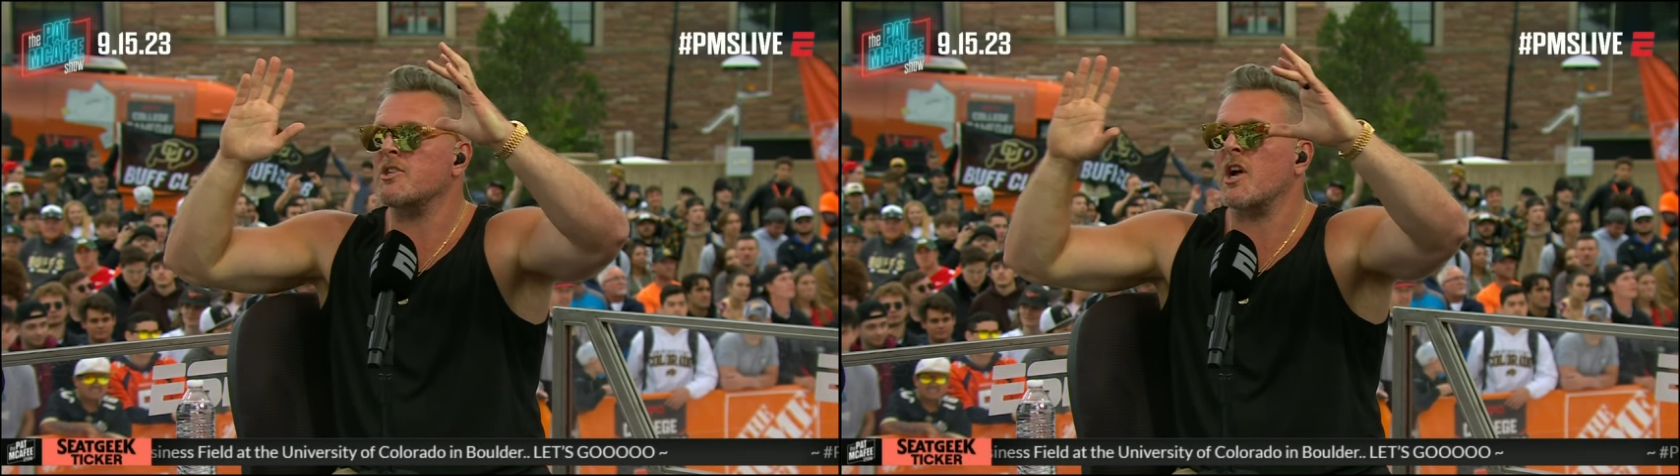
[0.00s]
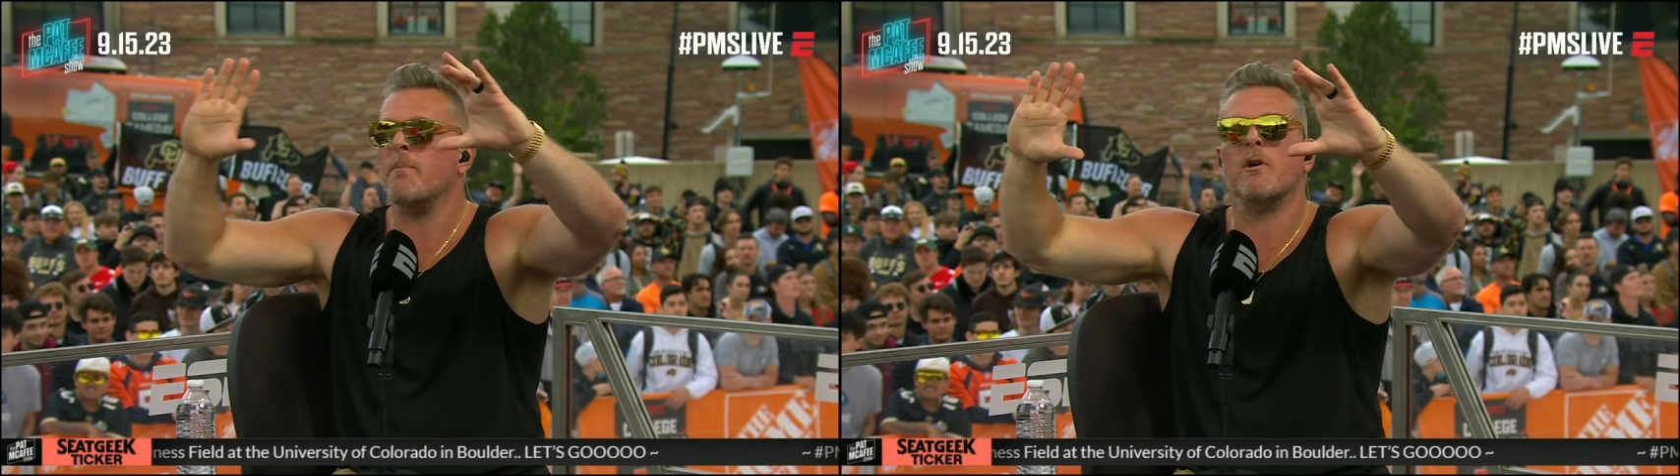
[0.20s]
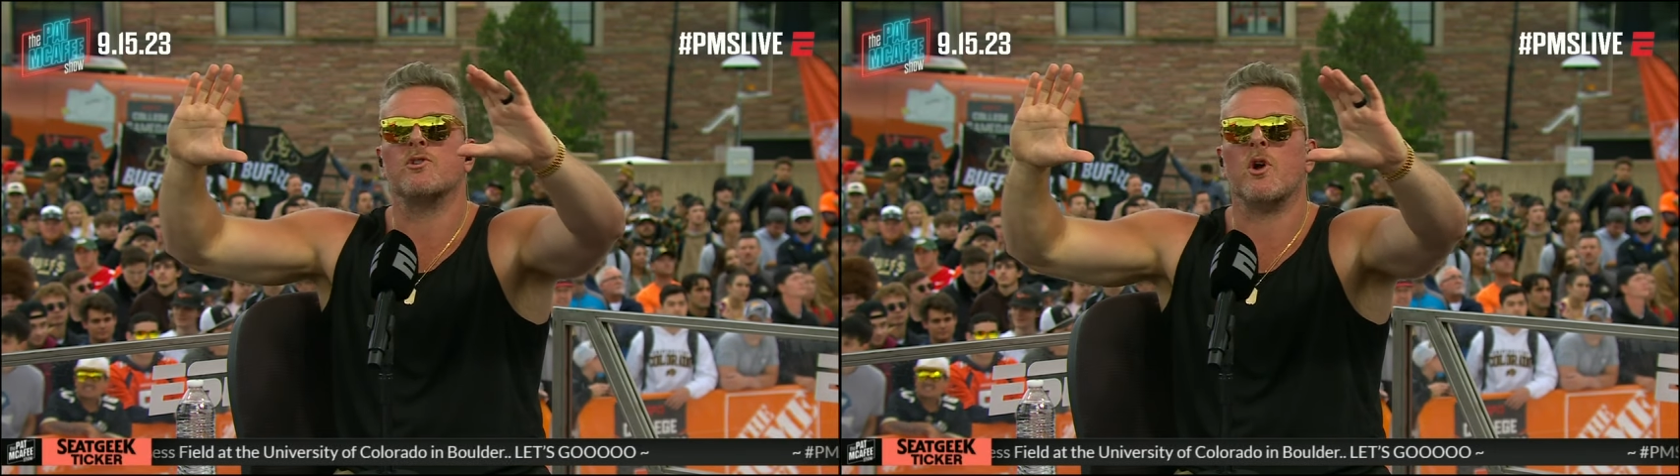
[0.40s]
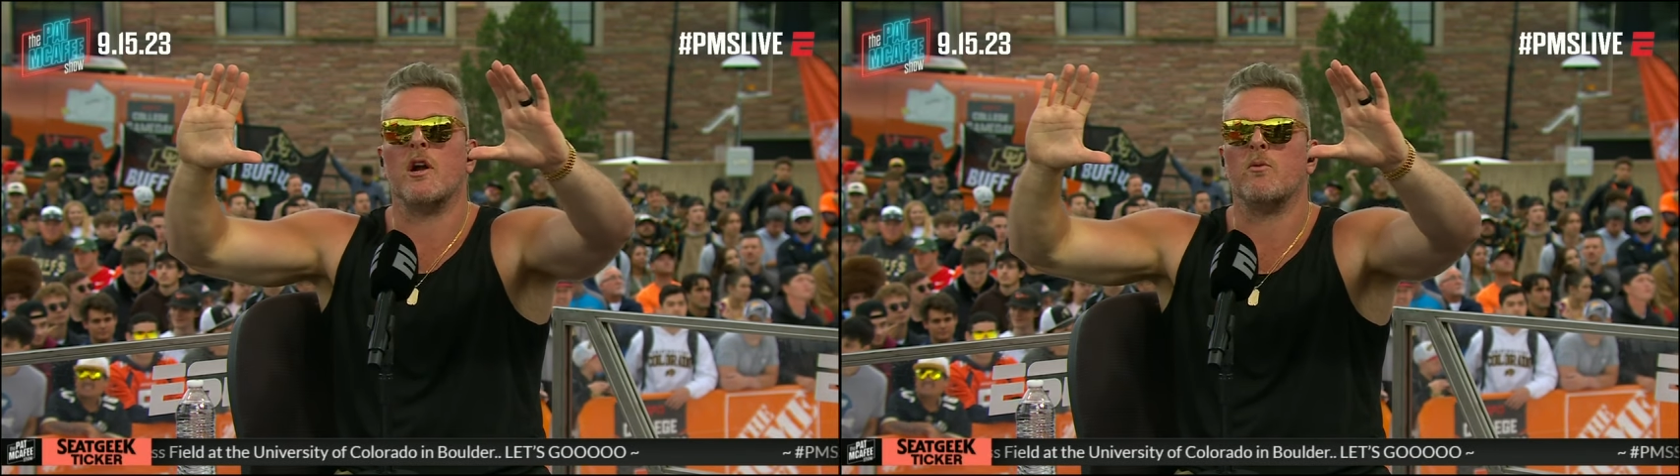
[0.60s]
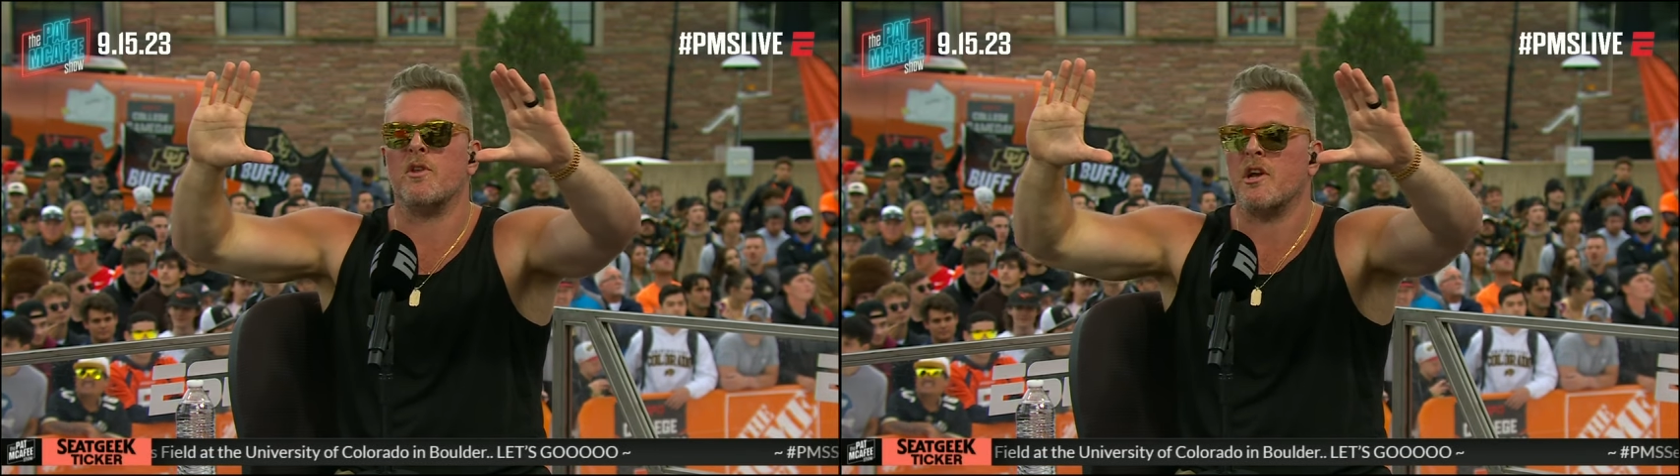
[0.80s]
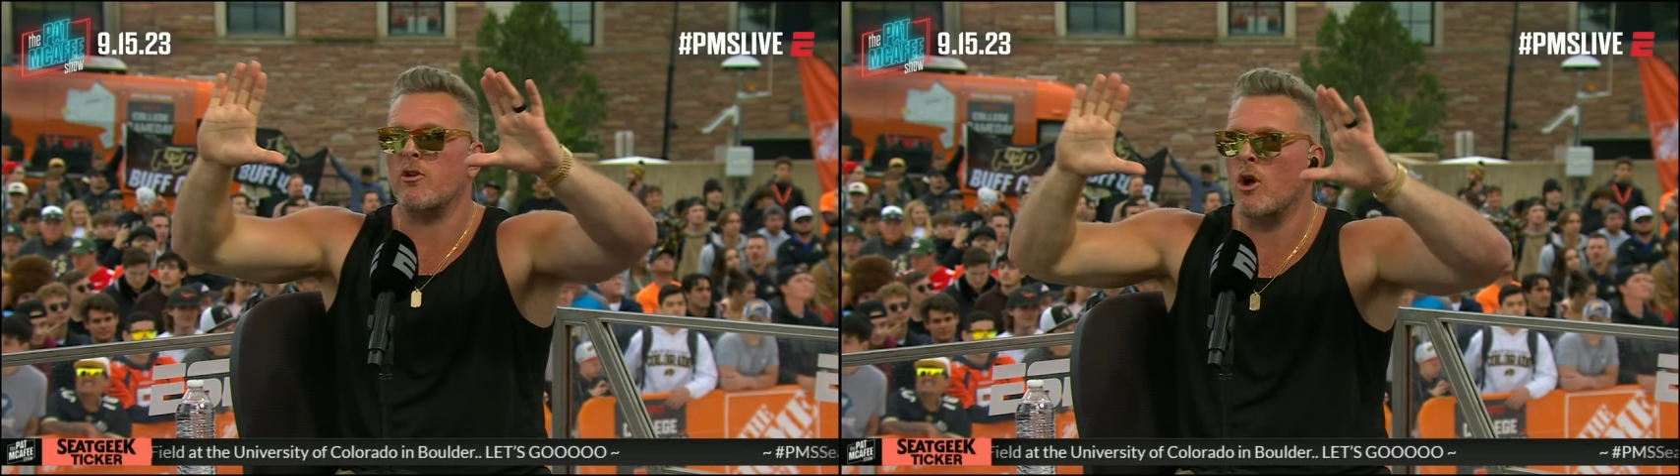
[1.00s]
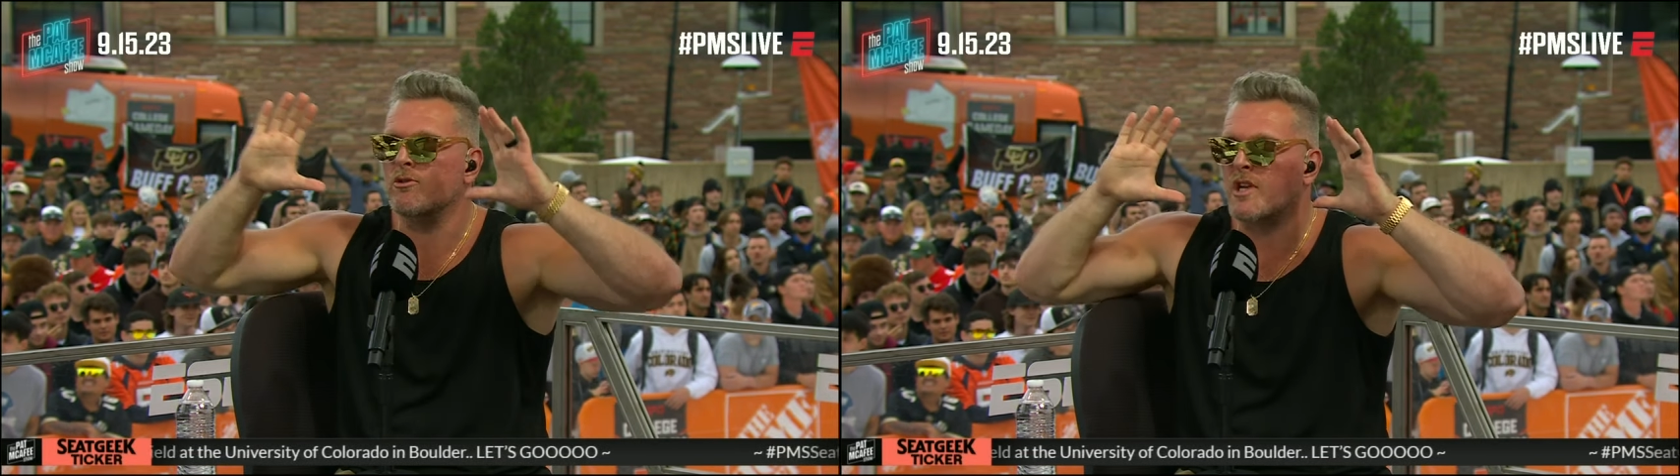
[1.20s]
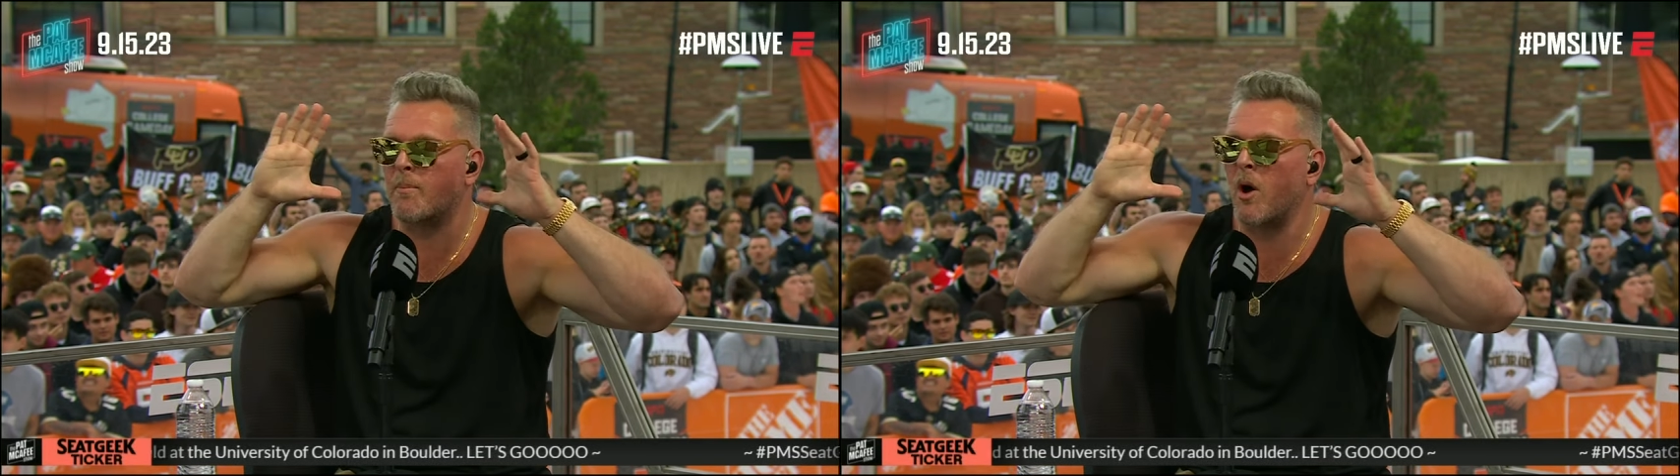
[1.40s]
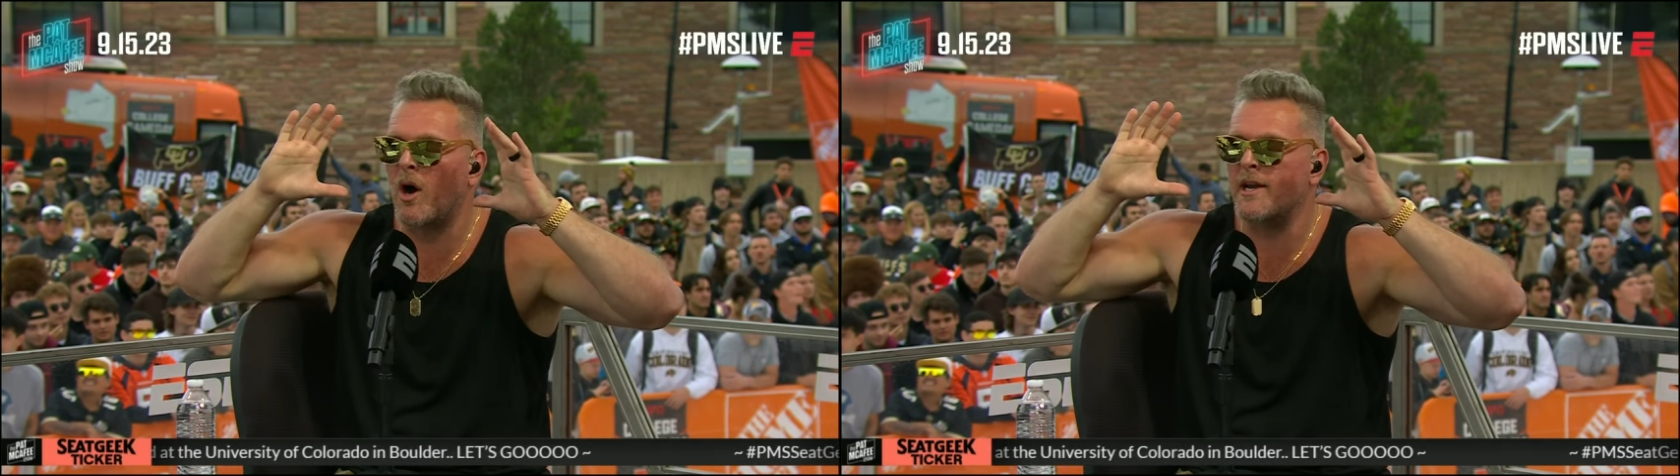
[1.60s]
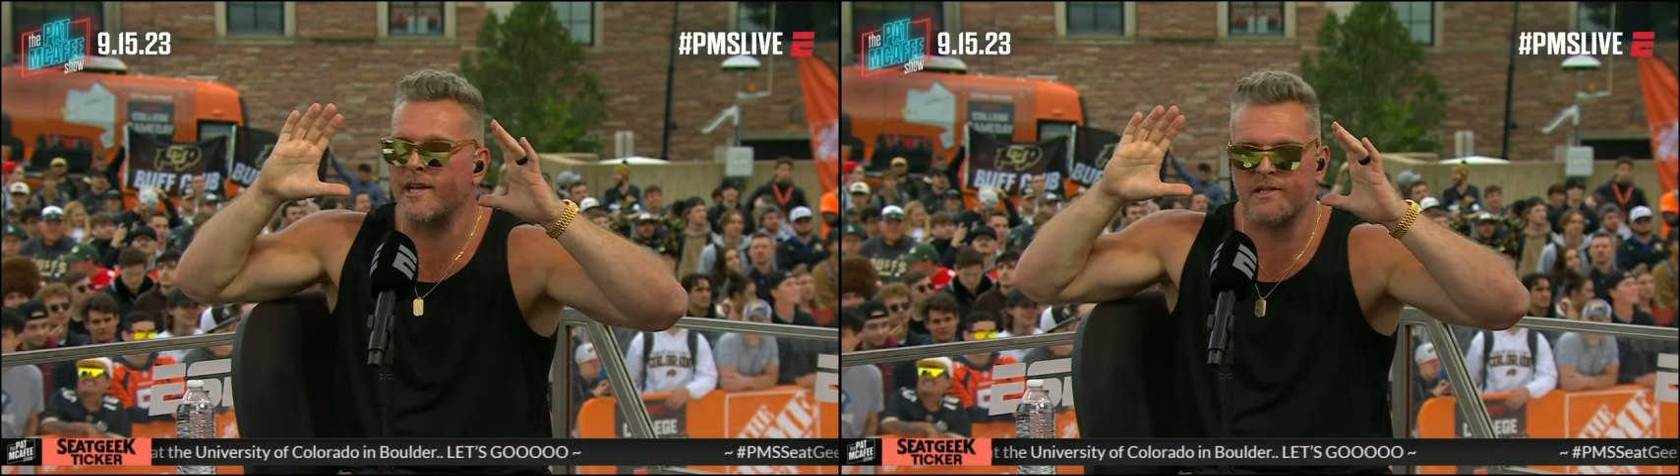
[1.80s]
Jumbotron with a close up
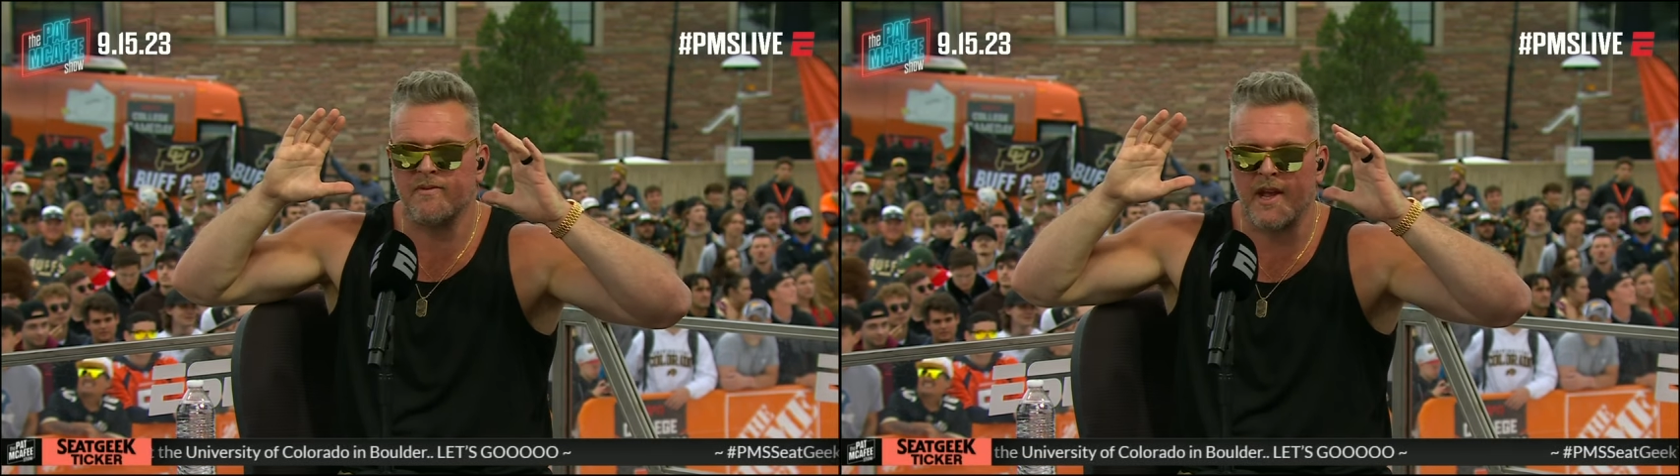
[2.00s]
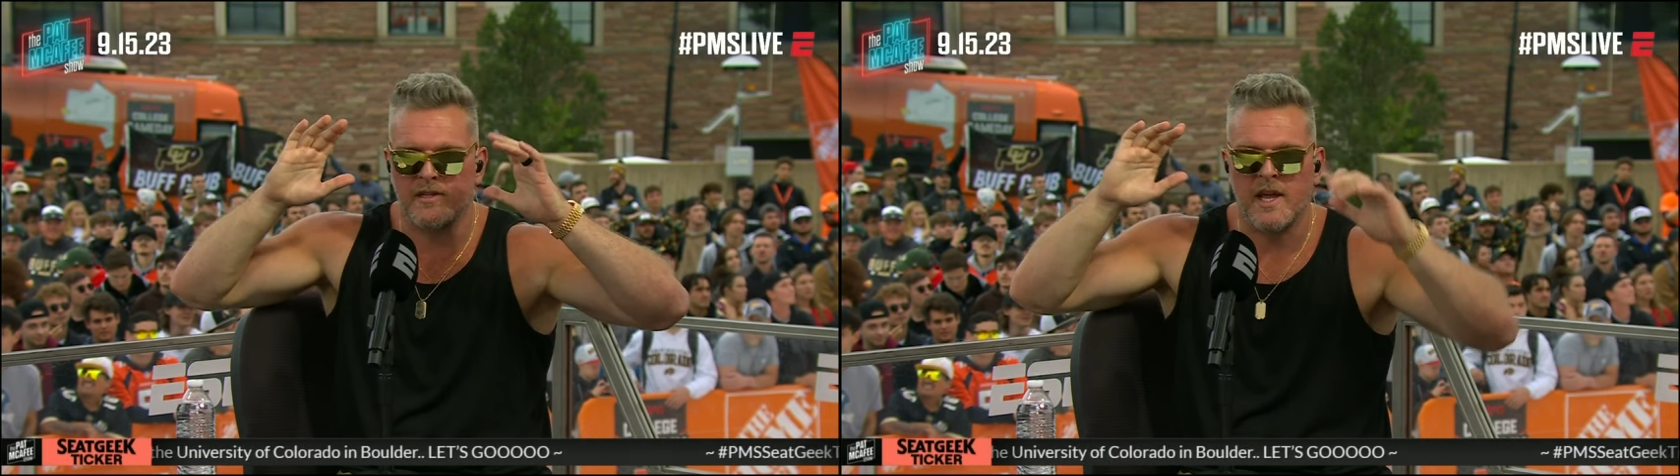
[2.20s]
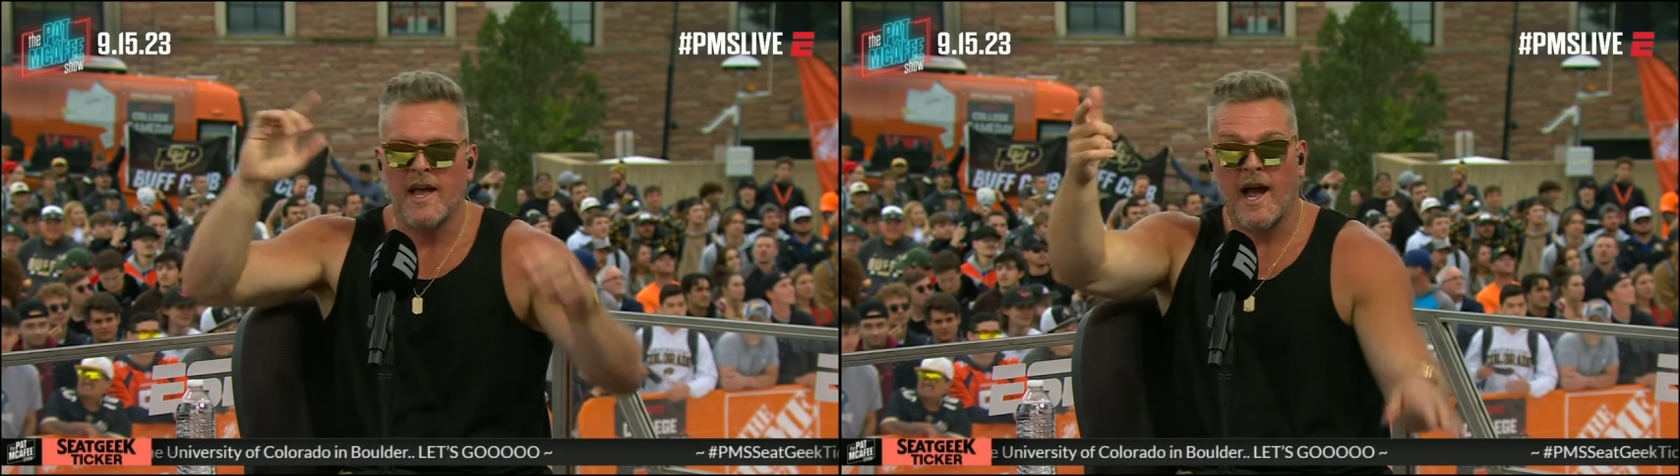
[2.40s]
on his face.